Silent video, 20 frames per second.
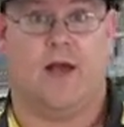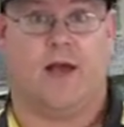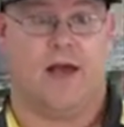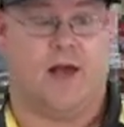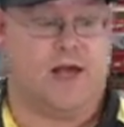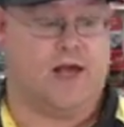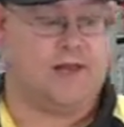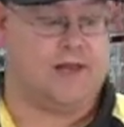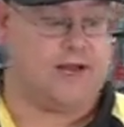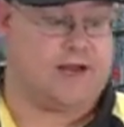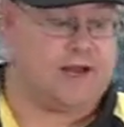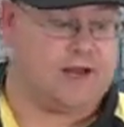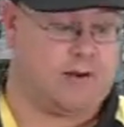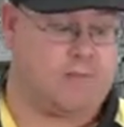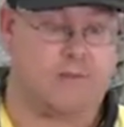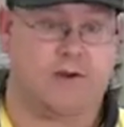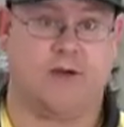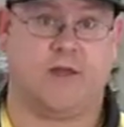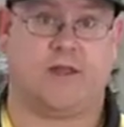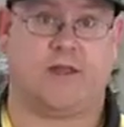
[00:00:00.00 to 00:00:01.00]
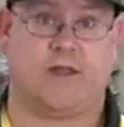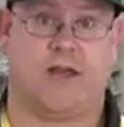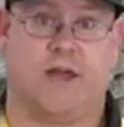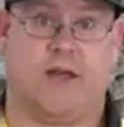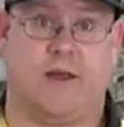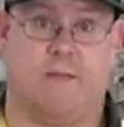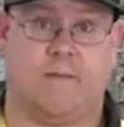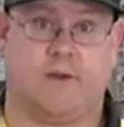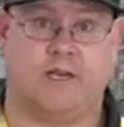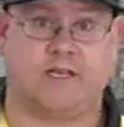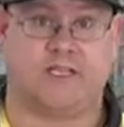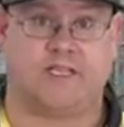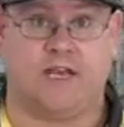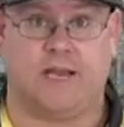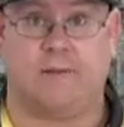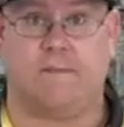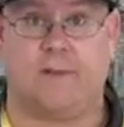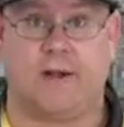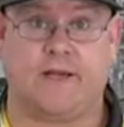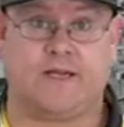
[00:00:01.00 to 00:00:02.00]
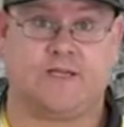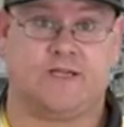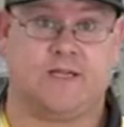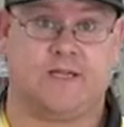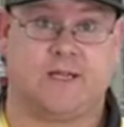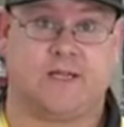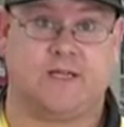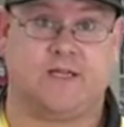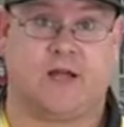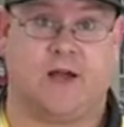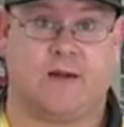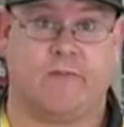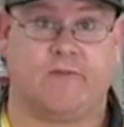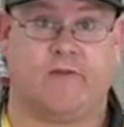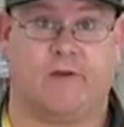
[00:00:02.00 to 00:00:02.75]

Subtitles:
and they come with a machine piston this time,